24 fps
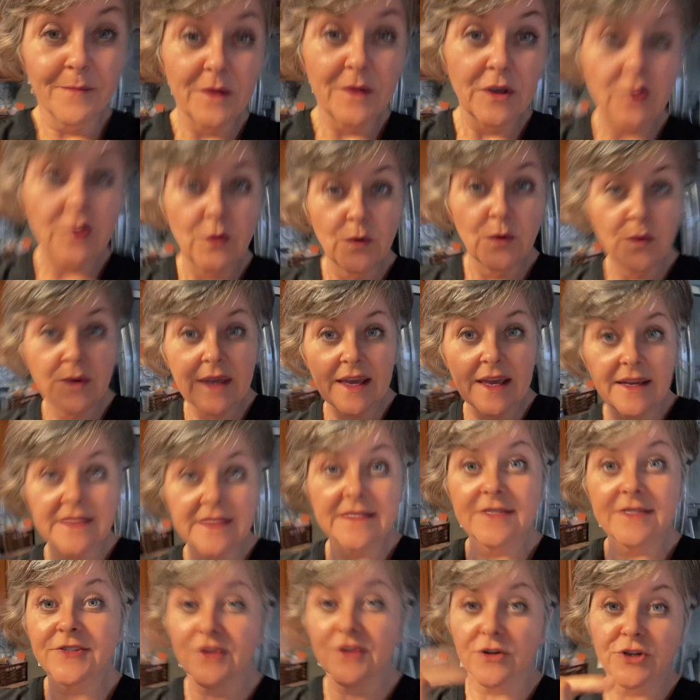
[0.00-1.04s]
you can
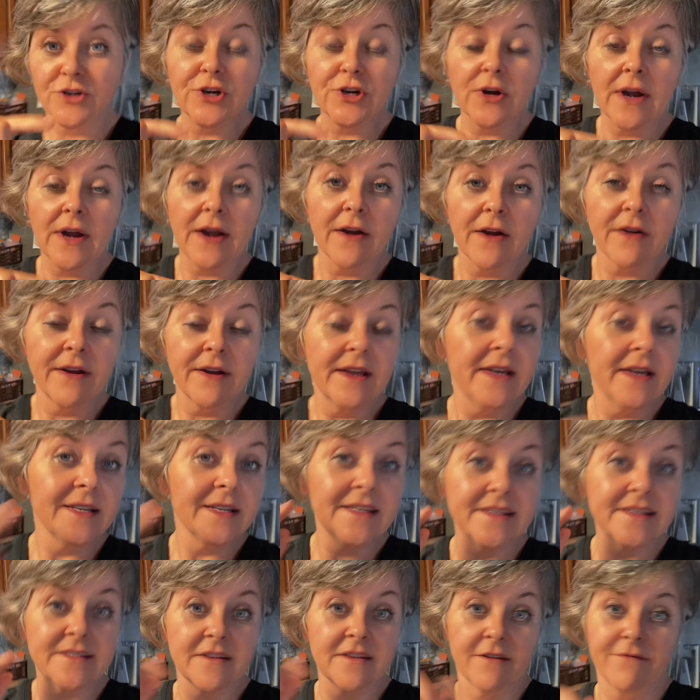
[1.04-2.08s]
search your area
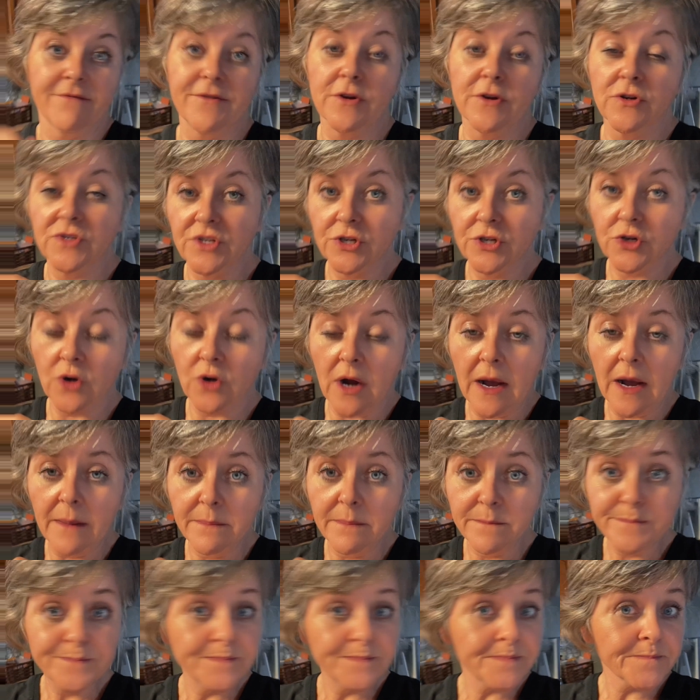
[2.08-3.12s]
to see if there's a
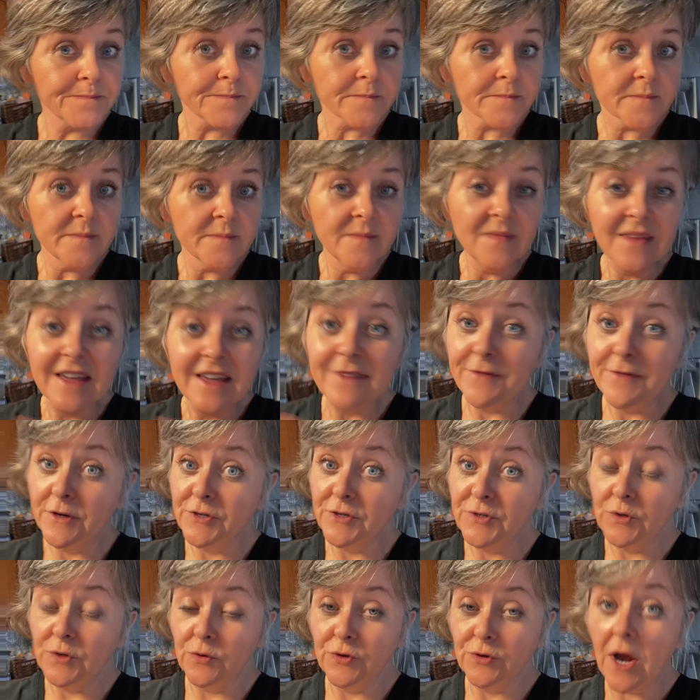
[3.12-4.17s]
drop. If there's
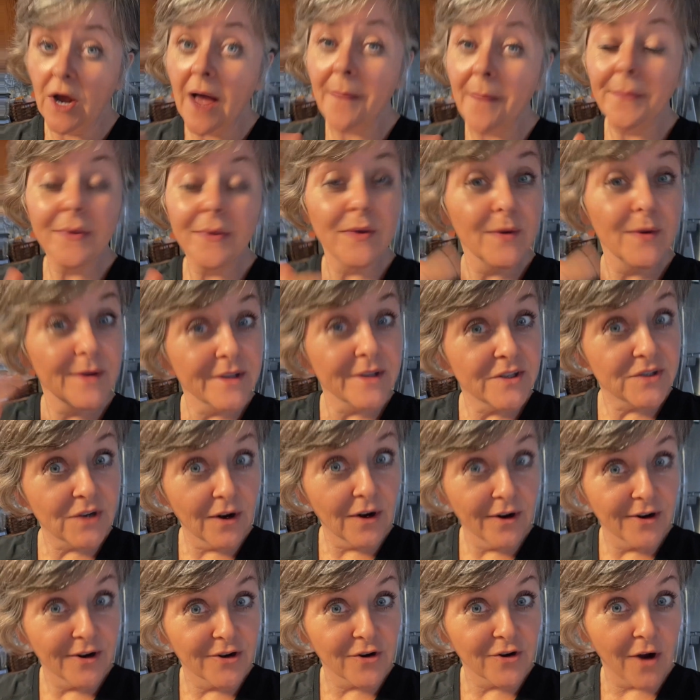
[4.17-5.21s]
no drop, you can
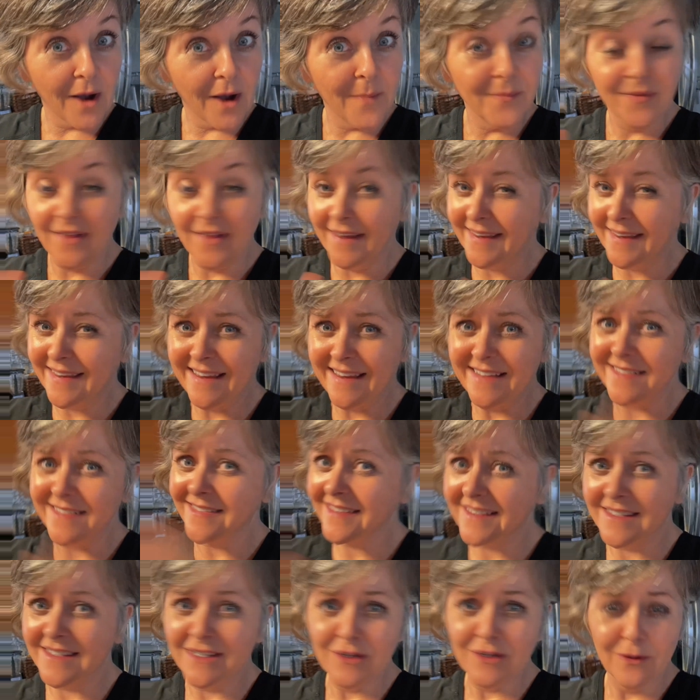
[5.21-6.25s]
start a drop. Like, it's
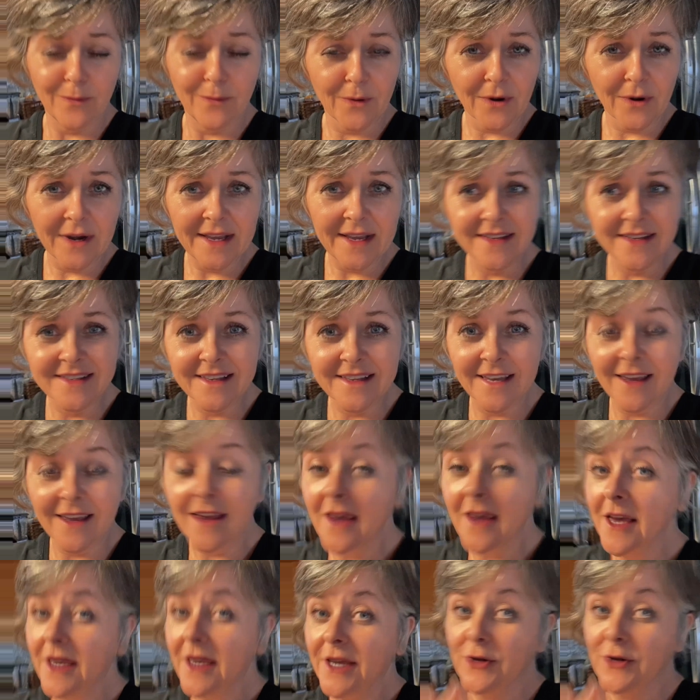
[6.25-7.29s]
super easy.
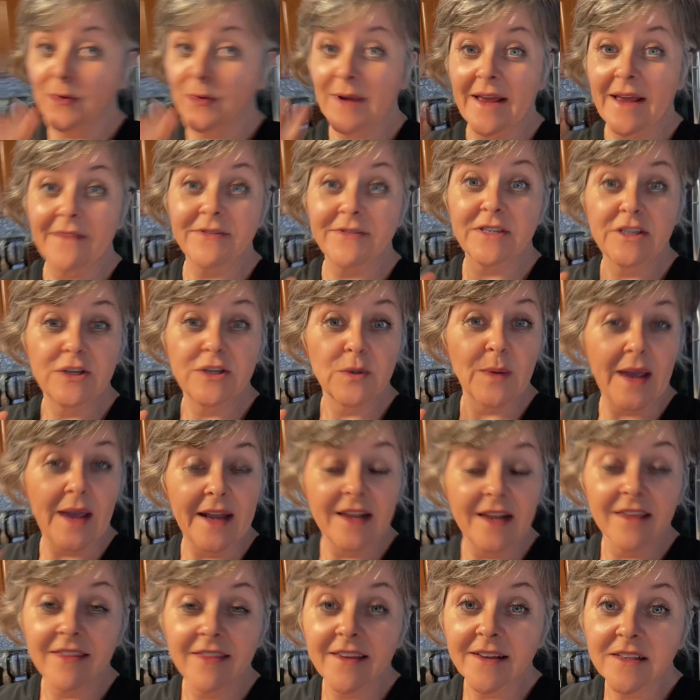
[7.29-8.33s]
You don't have to do
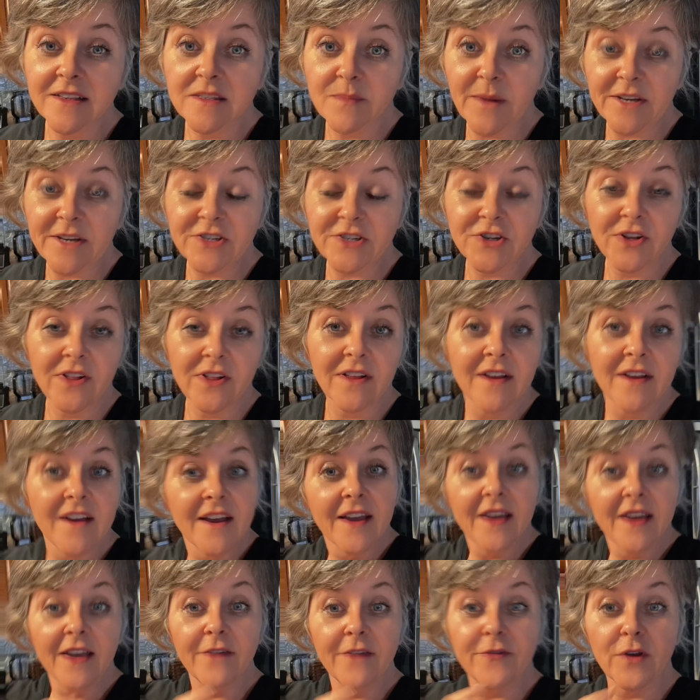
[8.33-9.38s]
anything special.
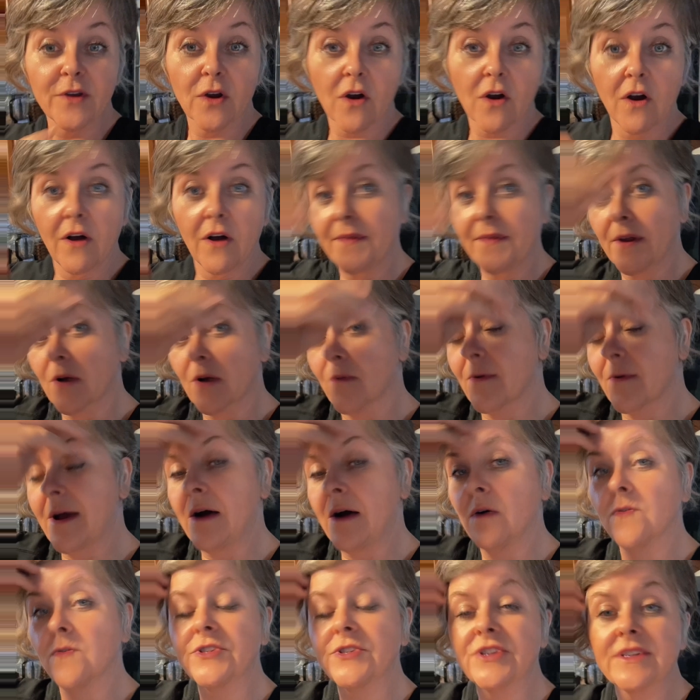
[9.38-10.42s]
If you're on their
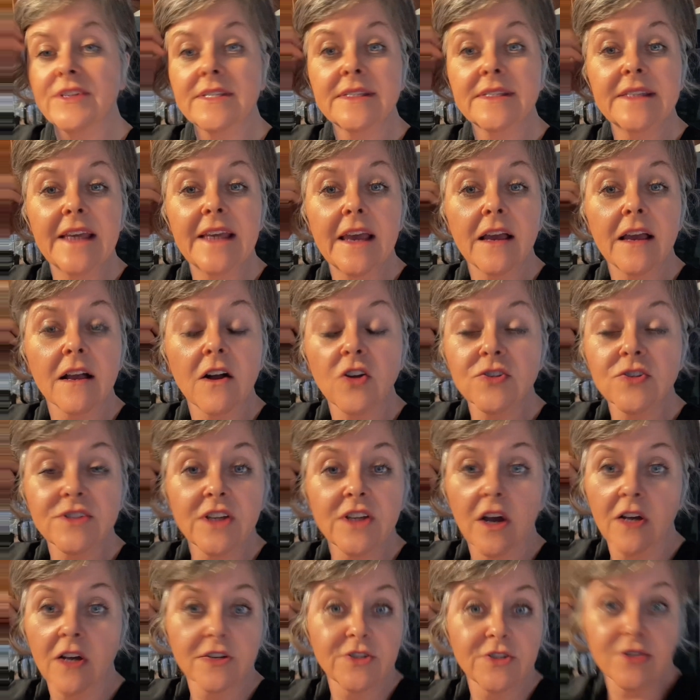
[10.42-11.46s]
route, just
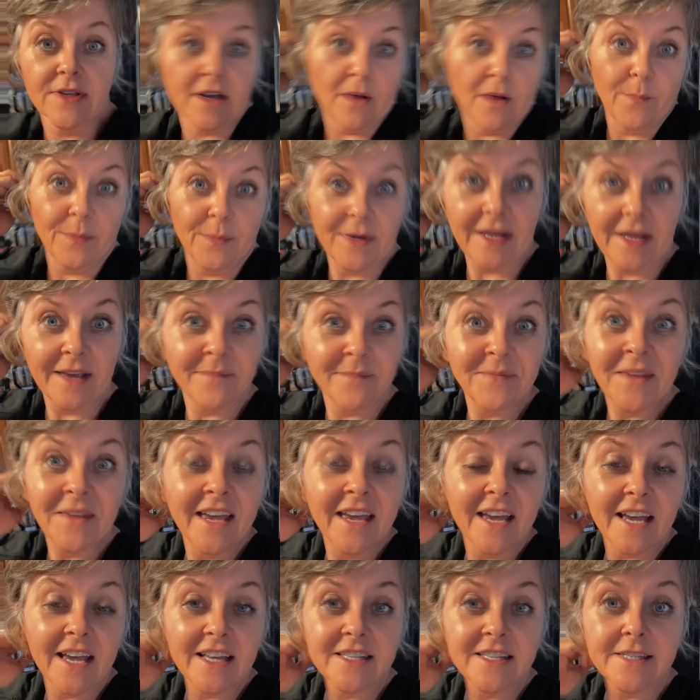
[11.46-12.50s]
talk to the company
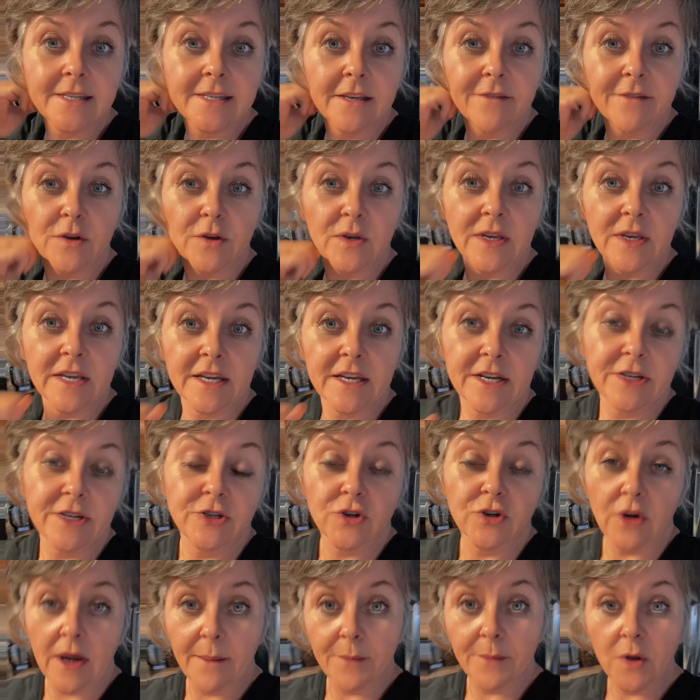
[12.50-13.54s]
and see if you can get a
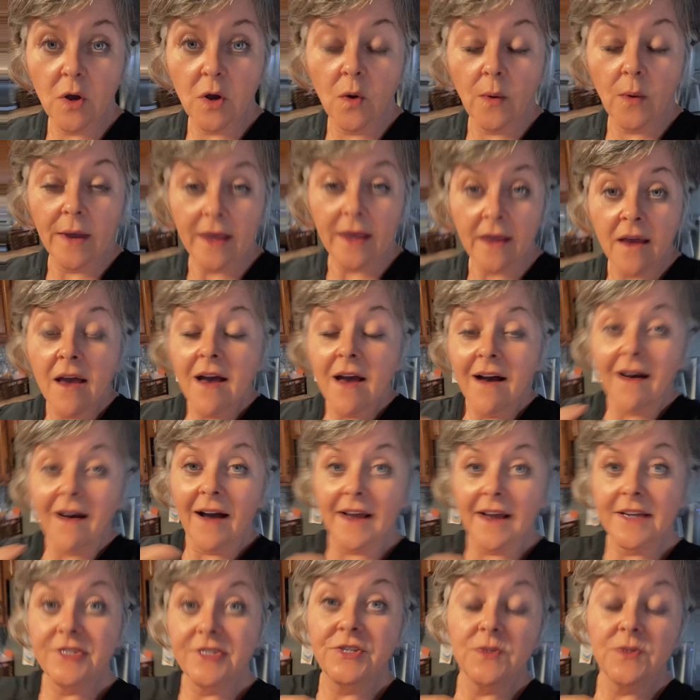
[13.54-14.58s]
drop going.
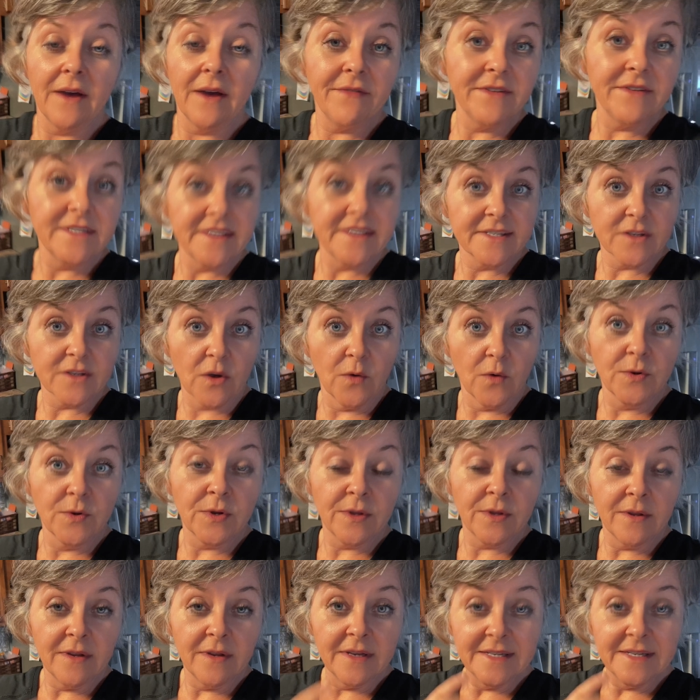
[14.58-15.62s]
I do have a
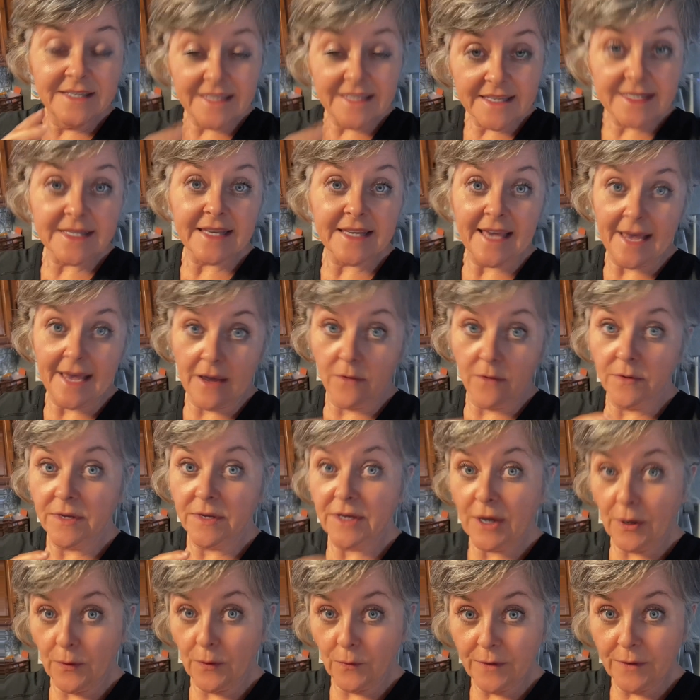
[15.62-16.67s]
discount
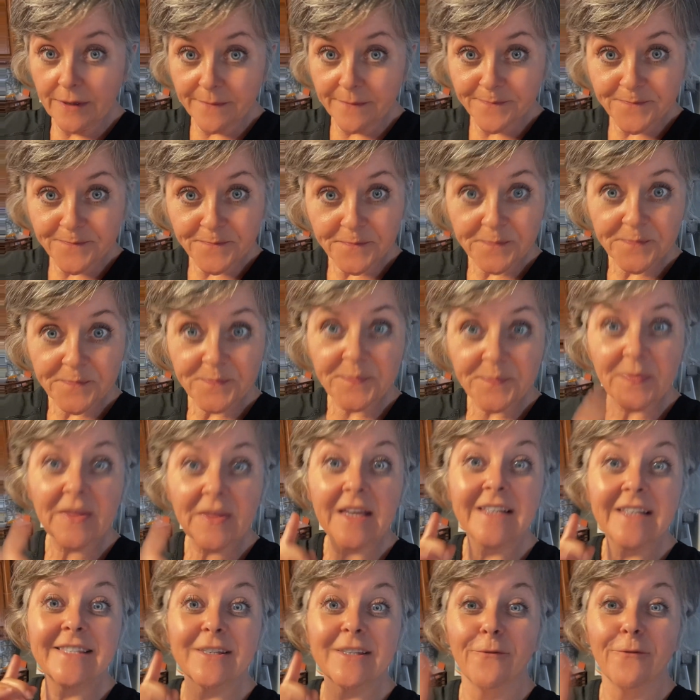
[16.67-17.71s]
code.
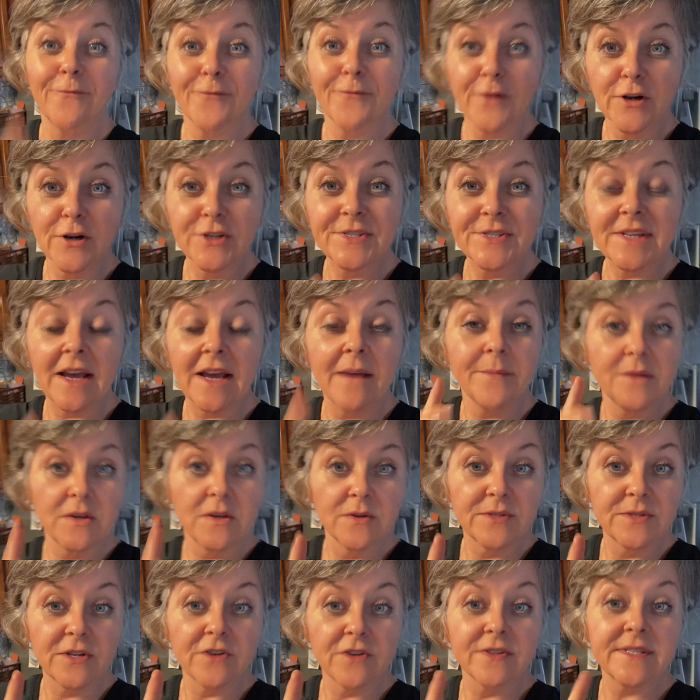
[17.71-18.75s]
So first time
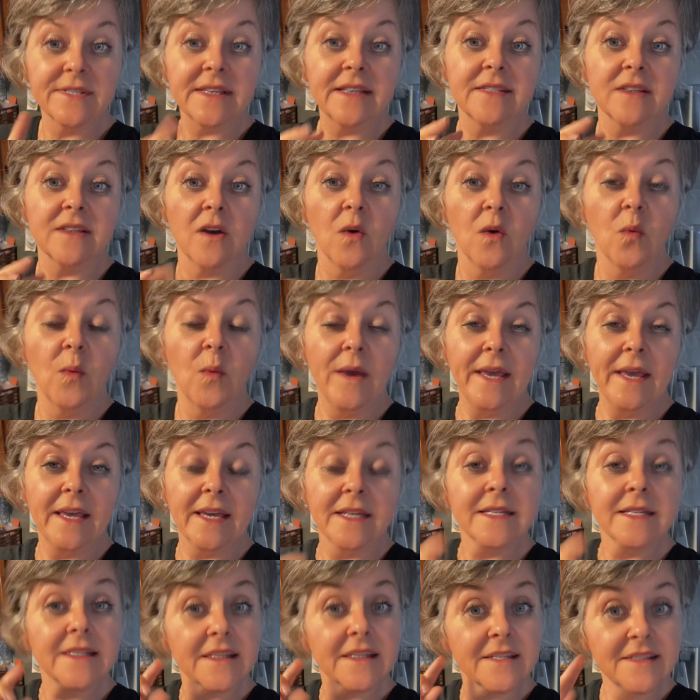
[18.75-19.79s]
users, it's
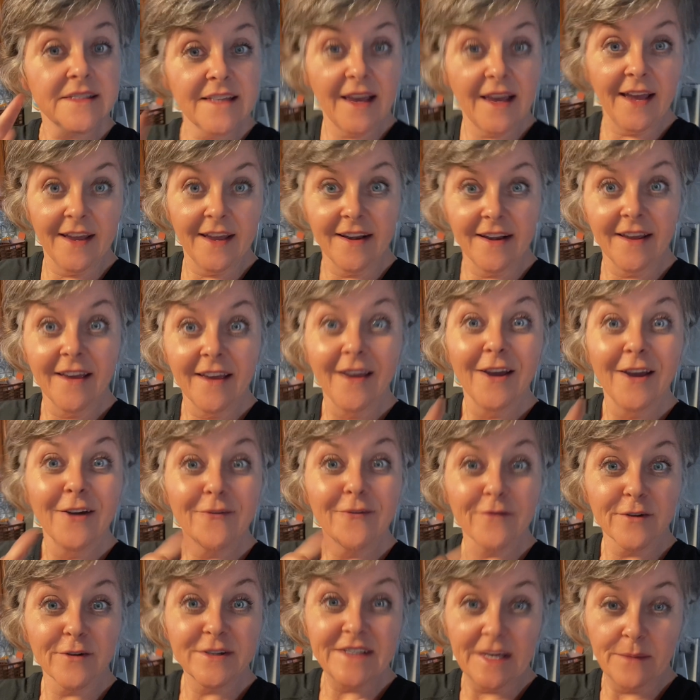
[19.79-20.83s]
Awakened10
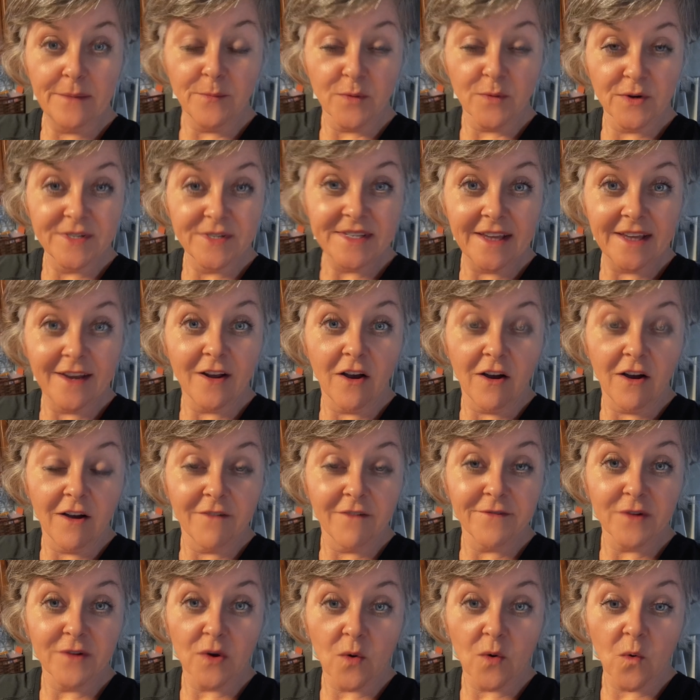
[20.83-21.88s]
for 10%
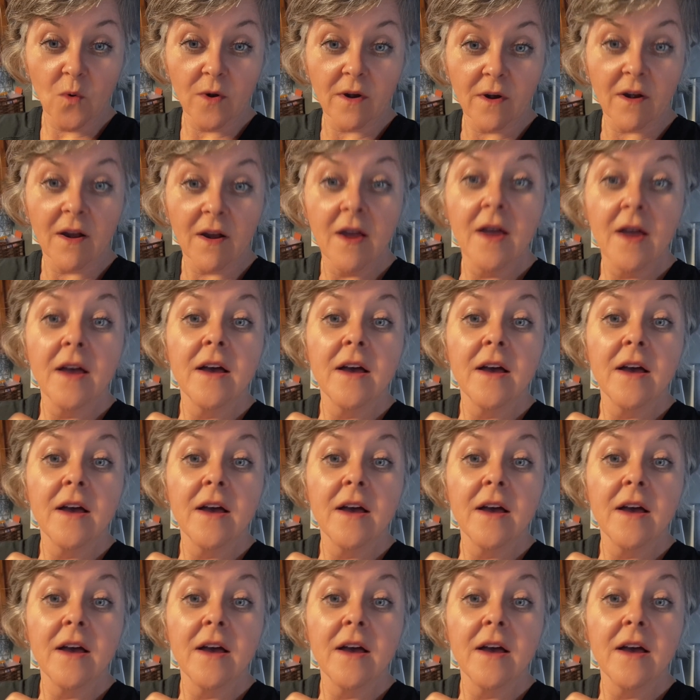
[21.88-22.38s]
off your order.